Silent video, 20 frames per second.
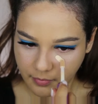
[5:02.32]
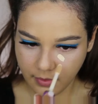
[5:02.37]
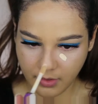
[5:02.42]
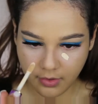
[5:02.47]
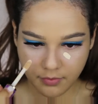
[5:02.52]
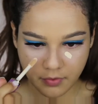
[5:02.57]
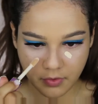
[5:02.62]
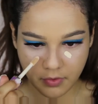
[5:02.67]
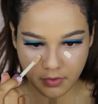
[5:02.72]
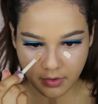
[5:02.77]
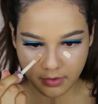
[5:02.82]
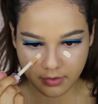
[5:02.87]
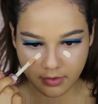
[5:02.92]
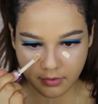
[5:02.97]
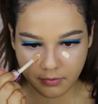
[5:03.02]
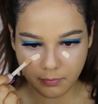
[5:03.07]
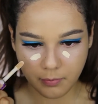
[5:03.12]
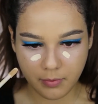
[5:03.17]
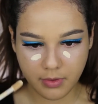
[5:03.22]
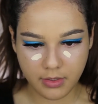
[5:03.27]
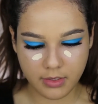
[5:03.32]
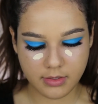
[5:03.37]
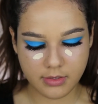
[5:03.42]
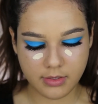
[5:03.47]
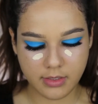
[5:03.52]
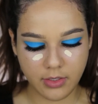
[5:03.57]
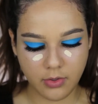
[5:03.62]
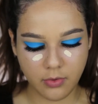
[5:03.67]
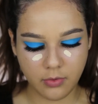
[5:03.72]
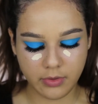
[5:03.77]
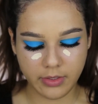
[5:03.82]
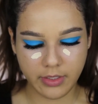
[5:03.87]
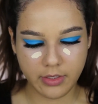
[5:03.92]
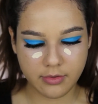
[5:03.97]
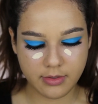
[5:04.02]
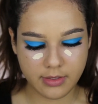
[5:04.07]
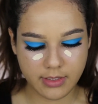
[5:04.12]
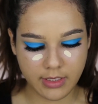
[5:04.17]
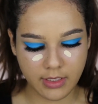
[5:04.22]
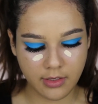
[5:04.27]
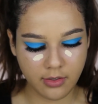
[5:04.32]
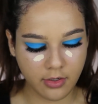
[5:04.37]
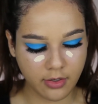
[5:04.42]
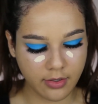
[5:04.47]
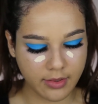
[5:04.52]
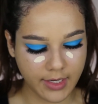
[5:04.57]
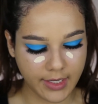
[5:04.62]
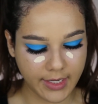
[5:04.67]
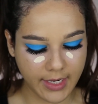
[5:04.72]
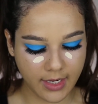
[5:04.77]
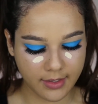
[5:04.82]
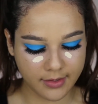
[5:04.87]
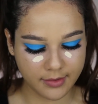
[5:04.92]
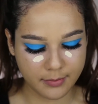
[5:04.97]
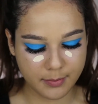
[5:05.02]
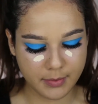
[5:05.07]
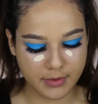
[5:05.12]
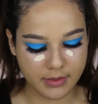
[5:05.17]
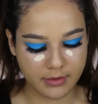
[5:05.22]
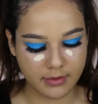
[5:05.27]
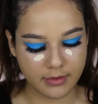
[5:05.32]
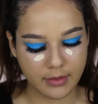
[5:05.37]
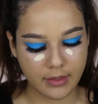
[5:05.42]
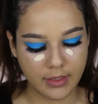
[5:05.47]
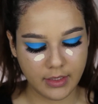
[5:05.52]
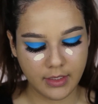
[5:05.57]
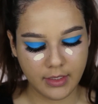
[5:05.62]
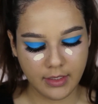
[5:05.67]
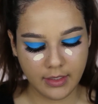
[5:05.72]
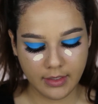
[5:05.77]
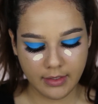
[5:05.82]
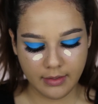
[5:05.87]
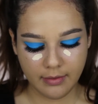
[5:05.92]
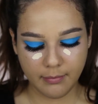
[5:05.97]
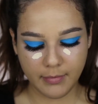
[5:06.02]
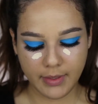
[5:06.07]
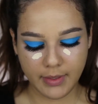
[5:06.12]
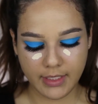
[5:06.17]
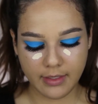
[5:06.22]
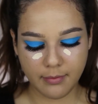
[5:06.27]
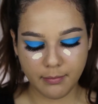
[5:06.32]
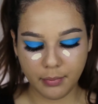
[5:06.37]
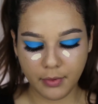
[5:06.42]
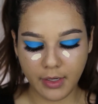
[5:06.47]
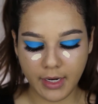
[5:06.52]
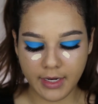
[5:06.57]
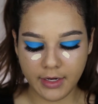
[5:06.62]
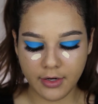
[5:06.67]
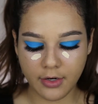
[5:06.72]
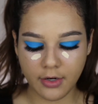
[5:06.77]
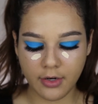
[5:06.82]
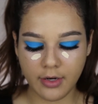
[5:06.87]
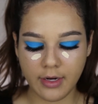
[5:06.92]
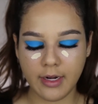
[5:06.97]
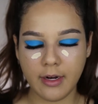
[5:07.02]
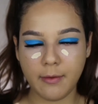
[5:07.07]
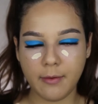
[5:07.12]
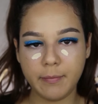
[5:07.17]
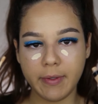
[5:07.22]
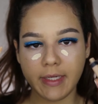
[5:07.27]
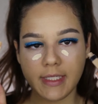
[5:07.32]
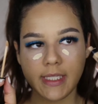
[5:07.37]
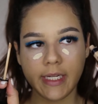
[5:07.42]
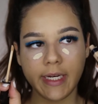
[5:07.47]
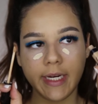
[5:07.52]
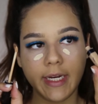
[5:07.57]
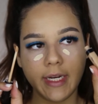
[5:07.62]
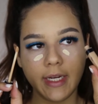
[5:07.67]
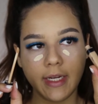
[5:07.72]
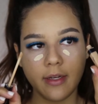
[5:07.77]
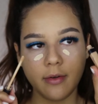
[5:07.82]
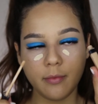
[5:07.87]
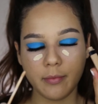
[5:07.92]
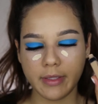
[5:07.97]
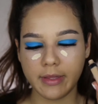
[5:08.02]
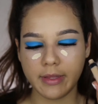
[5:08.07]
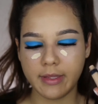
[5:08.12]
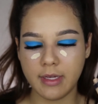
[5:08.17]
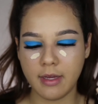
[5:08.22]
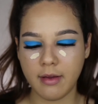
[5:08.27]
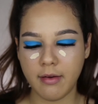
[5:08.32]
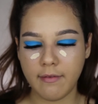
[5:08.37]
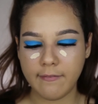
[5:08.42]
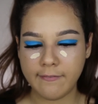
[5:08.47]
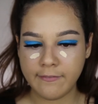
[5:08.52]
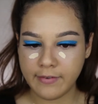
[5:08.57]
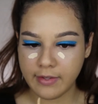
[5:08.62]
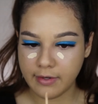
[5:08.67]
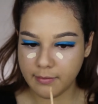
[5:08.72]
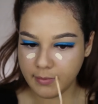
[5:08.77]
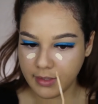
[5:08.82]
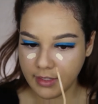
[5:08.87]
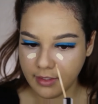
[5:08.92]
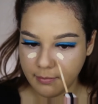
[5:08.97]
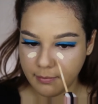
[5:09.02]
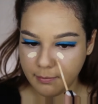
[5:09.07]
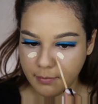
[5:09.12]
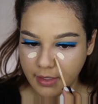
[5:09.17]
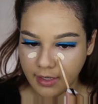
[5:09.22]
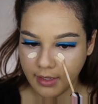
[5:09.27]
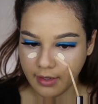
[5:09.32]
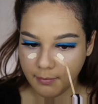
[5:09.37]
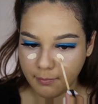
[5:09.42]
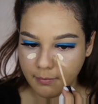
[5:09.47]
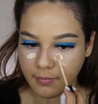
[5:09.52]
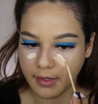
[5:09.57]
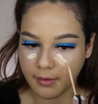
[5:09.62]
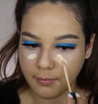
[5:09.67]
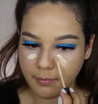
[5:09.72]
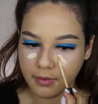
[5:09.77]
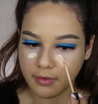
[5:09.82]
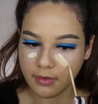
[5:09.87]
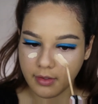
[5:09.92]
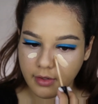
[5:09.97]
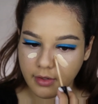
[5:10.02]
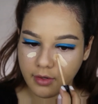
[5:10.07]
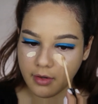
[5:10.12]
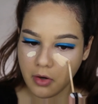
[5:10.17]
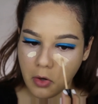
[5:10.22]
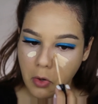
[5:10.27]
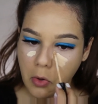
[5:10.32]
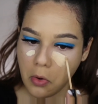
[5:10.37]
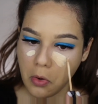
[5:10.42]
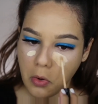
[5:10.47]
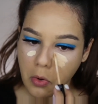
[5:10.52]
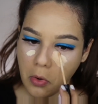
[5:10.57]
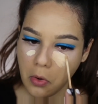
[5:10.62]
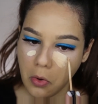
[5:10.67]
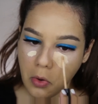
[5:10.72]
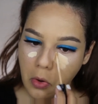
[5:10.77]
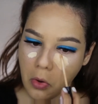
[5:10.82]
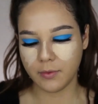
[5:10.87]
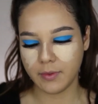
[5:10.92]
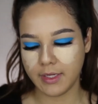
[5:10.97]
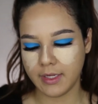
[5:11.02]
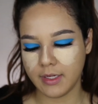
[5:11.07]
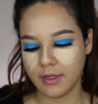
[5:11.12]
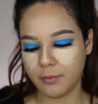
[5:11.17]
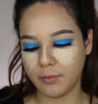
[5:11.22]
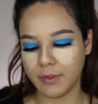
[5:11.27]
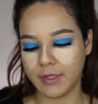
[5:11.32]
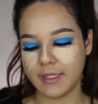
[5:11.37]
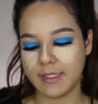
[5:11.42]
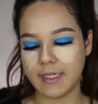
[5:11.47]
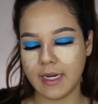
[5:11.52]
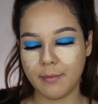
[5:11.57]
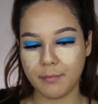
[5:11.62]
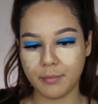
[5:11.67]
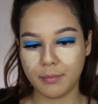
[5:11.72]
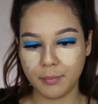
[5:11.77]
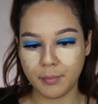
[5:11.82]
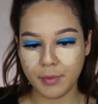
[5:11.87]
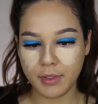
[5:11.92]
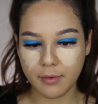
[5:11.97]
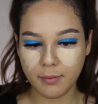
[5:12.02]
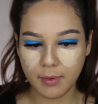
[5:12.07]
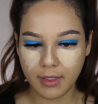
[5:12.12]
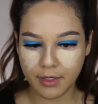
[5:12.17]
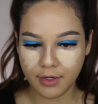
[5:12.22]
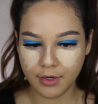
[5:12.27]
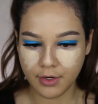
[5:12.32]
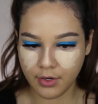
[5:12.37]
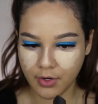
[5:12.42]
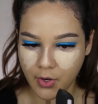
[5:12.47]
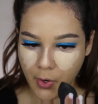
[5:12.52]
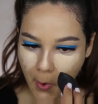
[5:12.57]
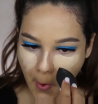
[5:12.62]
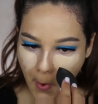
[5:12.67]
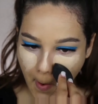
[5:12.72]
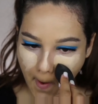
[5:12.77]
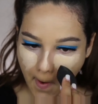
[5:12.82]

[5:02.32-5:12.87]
I feel that this one is the only concealer that helps make it brighter, and I'm mixing it in with the Fit Me by Maybelline. Go in with the damp beauty blender.